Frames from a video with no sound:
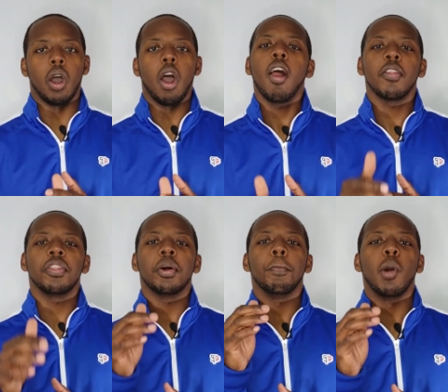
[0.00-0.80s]
are
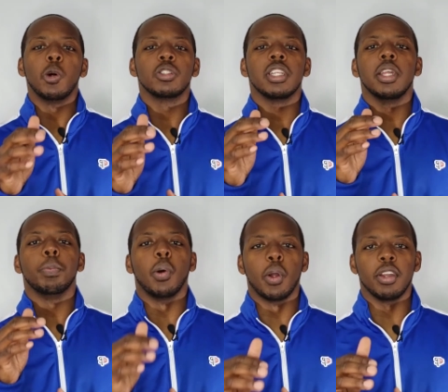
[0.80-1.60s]
the most
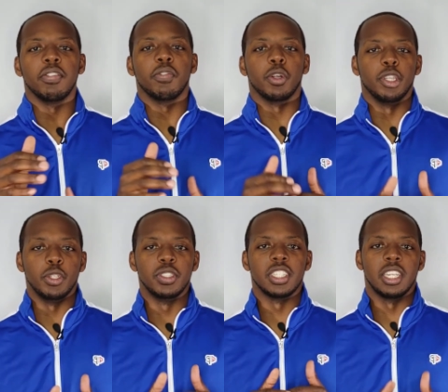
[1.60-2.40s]
important for
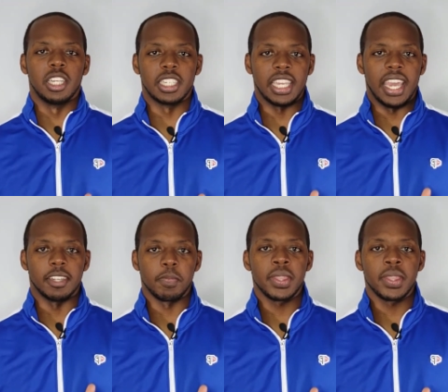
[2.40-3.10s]
you to look at.